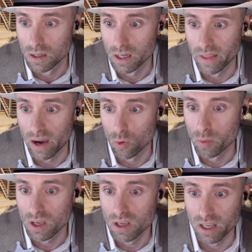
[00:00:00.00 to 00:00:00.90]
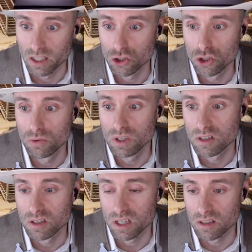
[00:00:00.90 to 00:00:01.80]
and that will be a
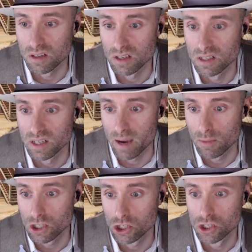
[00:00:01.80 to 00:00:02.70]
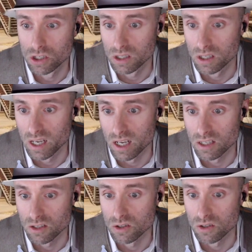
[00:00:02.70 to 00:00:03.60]
2d6 damage
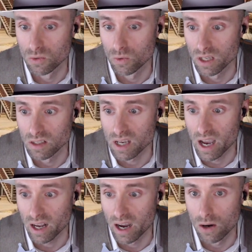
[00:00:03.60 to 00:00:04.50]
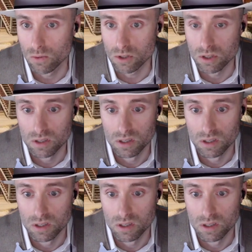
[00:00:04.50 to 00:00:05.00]
as we attack out.